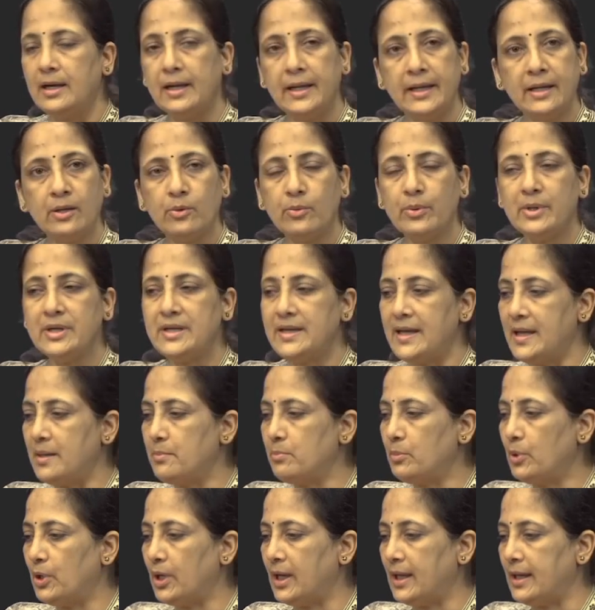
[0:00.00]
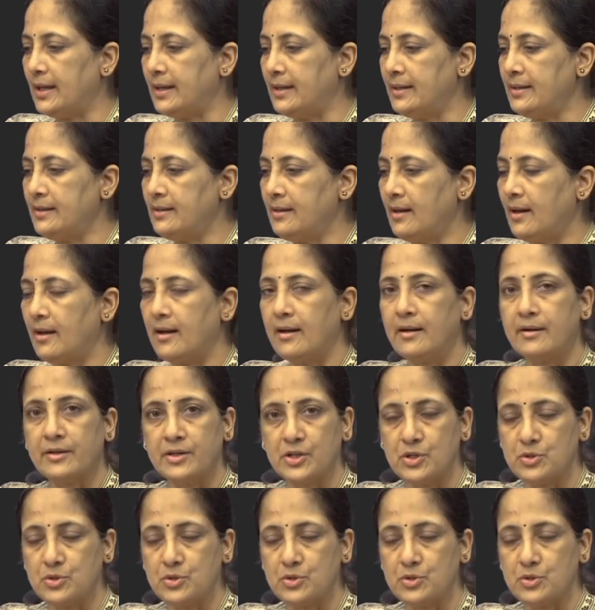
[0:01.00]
Liquid emboli are